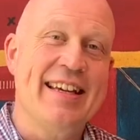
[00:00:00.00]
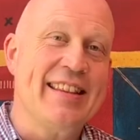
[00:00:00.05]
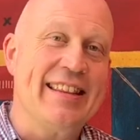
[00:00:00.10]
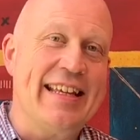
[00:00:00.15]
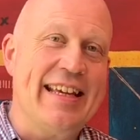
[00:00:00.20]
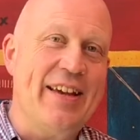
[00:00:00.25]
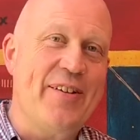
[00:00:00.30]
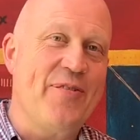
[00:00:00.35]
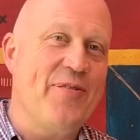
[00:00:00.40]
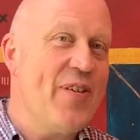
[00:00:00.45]

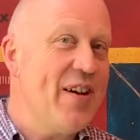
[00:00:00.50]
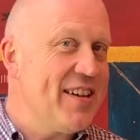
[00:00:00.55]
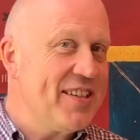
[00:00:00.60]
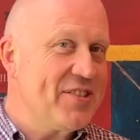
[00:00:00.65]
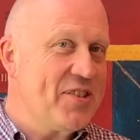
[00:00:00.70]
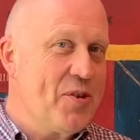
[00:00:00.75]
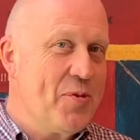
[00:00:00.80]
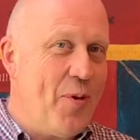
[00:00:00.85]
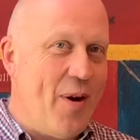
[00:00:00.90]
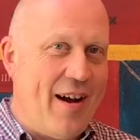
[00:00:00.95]
The
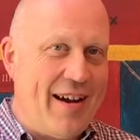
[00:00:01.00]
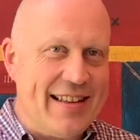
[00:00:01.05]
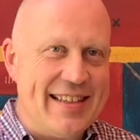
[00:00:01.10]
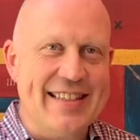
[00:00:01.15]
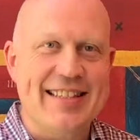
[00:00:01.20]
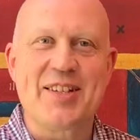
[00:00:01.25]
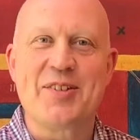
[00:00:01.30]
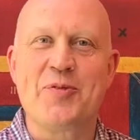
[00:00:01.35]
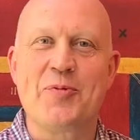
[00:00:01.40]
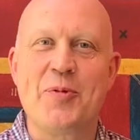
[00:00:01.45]
first two
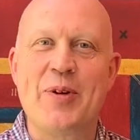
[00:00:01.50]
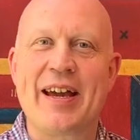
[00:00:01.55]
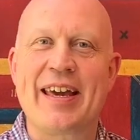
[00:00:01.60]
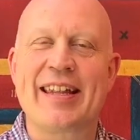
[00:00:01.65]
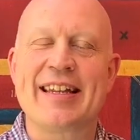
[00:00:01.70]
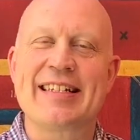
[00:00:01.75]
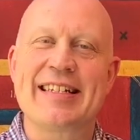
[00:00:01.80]
wines we're gonna